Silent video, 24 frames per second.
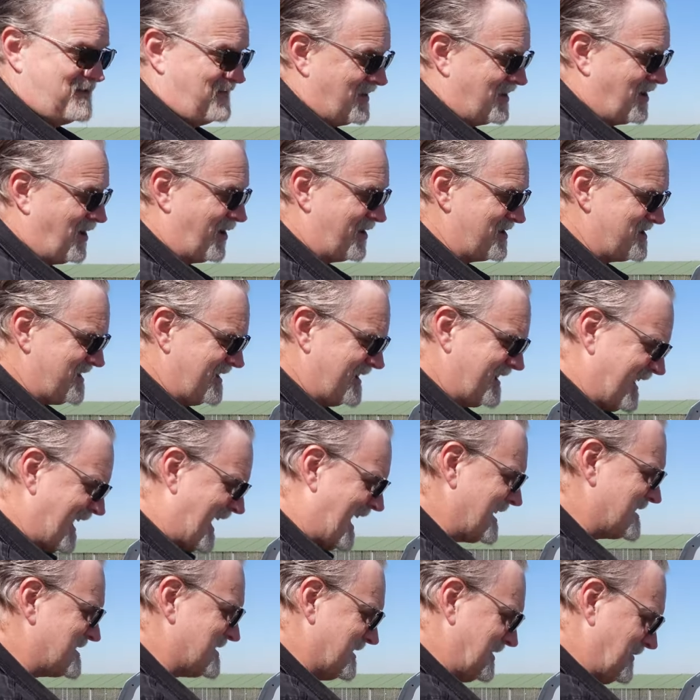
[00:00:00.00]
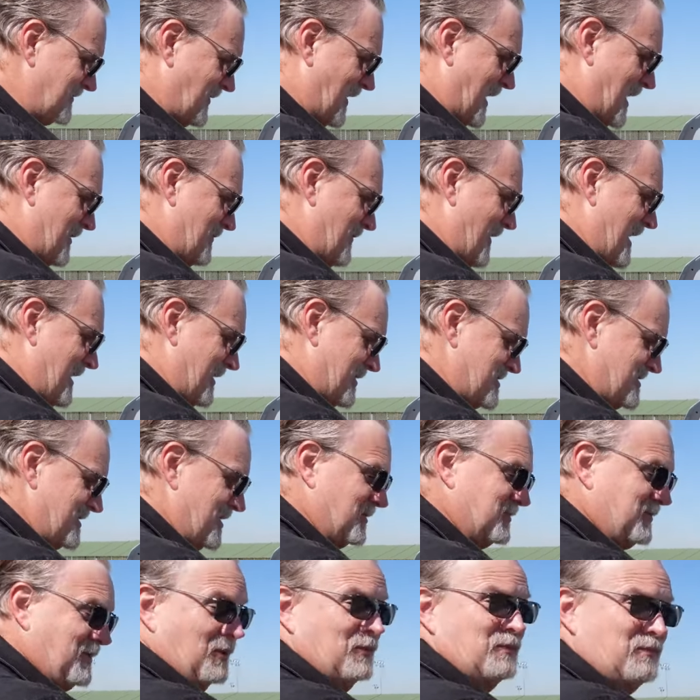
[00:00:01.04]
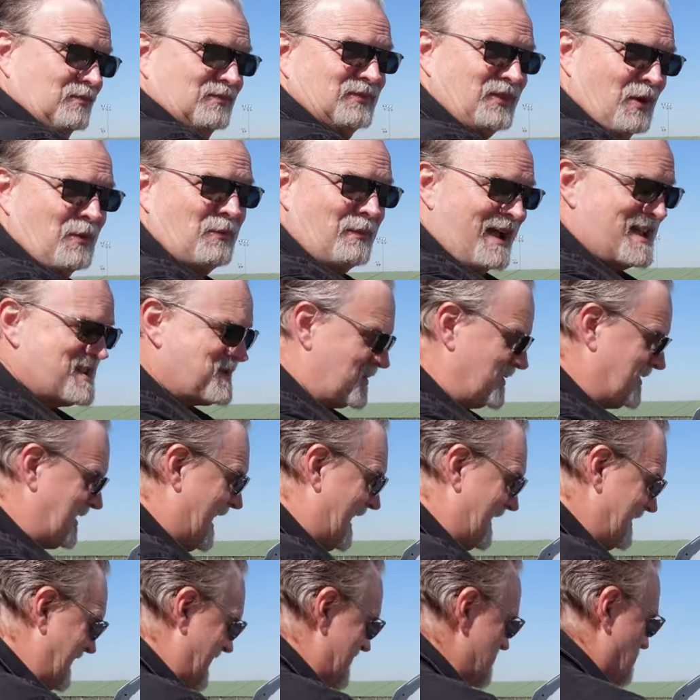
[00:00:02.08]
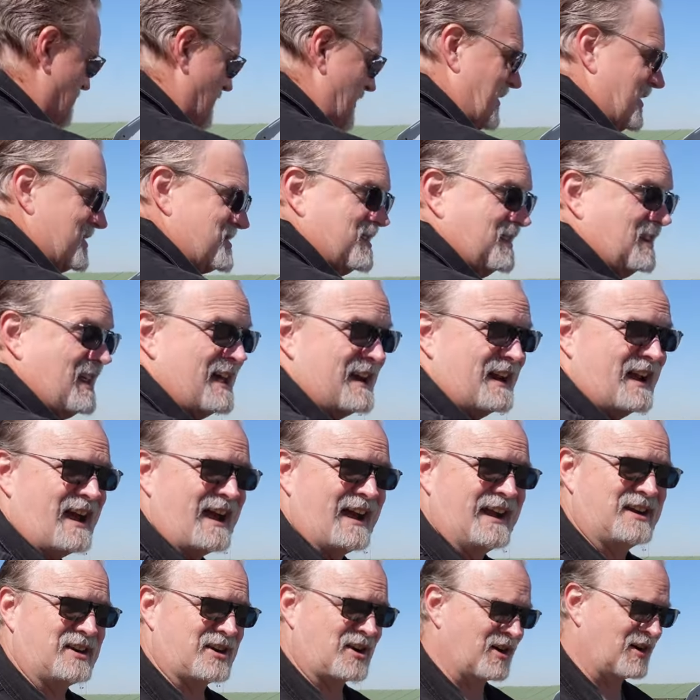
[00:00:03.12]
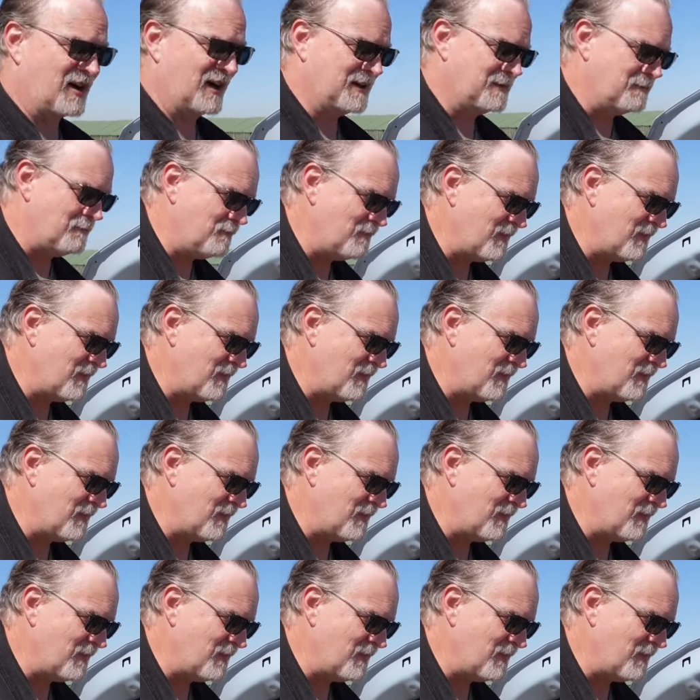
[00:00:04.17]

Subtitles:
If the car's in an accident, firefighters know don't mess with that. That's where there's a lot of high current.